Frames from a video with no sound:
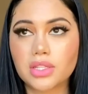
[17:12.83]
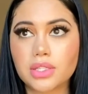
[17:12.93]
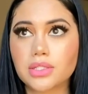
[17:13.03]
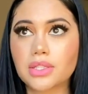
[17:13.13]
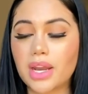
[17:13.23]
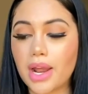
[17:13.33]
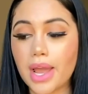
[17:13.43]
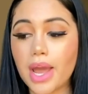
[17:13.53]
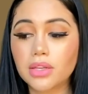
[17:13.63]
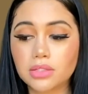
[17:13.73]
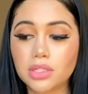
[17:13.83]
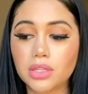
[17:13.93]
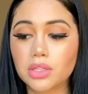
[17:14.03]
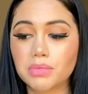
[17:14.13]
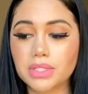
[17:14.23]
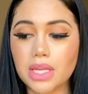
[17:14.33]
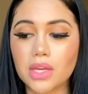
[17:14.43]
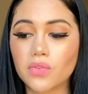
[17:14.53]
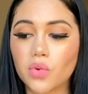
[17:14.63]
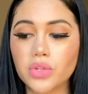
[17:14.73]
And since that I had done the mistake
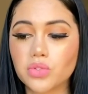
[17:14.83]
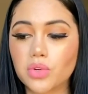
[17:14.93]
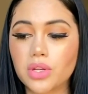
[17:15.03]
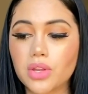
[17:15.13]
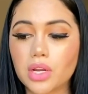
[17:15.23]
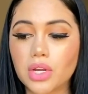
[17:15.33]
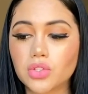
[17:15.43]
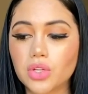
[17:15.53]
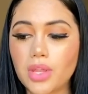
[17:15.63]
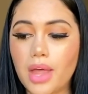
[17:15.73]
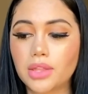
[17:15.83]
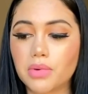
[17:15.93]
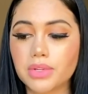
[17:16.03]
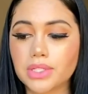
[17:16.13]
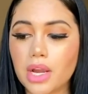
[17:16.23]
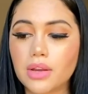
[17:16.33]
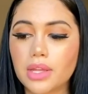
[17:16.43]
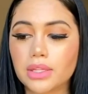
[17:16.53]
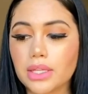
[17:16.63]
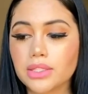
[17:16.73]
of going to another country, that they were scared and
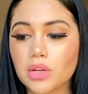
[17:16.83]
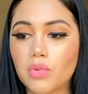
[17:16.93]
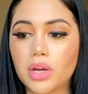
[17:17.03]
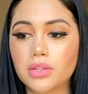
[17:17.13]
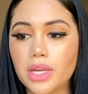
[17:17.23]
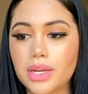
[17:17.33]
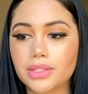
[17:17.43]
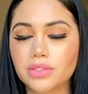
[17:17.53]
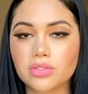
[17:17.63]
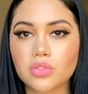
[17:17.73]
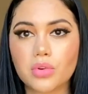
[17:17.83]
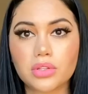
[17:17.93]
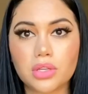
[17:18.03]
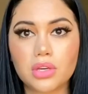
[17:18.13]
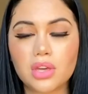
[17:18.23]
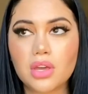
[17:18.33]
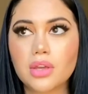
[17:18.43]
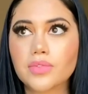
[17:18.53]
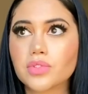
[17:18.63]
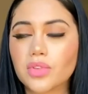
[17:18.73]
that they didn't want anything to do with it,
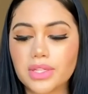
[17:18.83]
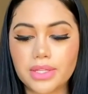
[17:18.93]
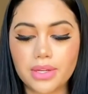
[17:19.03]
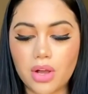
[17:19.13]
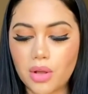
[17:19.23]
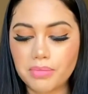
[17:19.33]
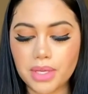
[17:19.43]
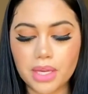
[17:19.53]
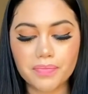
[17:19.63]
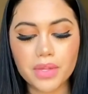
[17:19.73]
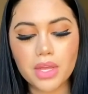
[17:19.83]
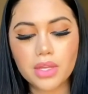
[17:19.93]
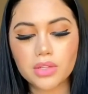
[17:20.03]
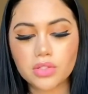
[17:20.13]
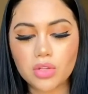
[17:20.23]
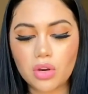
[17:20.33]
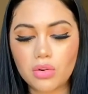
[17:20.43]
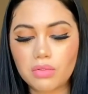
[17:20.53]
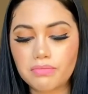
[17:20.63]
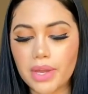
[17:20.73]
so they didn't help me.
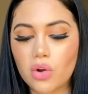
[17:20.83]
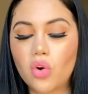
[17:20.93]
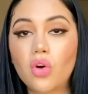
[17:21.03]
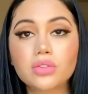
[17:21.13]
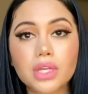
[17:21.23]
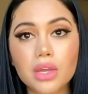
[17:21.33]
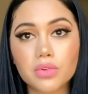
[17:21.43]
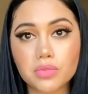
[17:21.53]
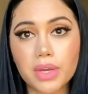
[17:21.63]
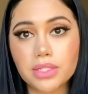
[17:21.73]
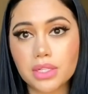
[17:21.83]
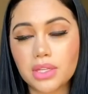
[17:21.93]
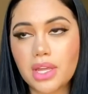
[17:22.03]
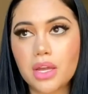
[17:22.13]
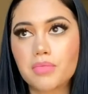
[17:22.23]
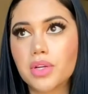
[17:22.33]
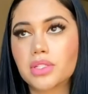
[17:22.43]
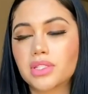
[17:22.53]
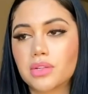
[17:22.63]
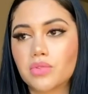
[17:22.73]
So my whole day was wasted in that
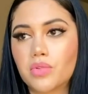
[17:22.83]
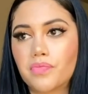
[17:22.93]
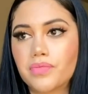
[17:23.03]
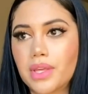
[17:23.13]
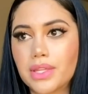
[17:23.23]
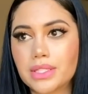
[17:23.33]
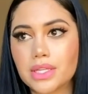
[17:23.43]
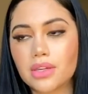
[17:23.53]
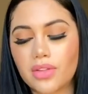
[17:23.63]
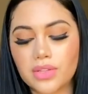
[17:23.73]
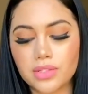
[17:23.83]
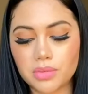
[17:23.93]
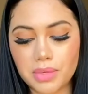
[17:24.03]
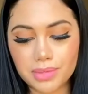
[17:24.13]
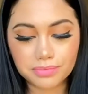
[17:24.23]
emergency room and they did nothing to me.